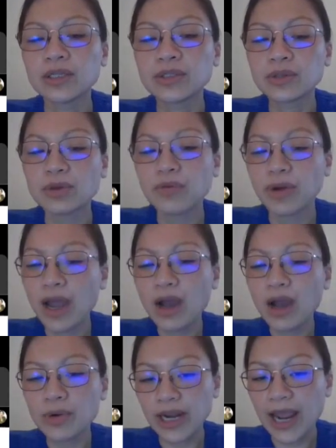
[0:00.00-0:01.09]
So for
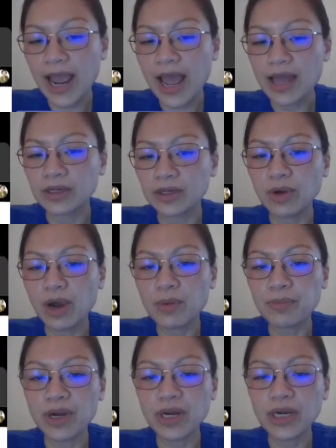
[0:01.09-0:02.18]
now, we're going to add a new
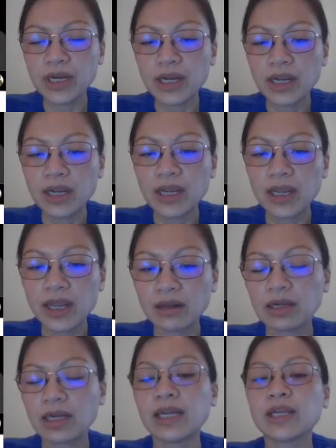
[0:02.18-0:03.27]
outbreak, and
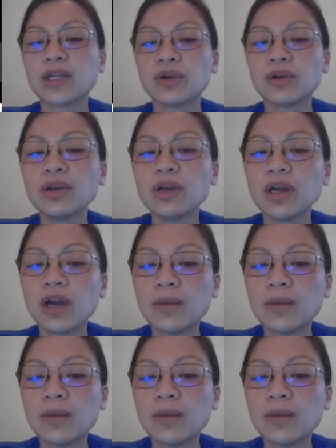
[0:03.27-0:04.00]
I'll click here.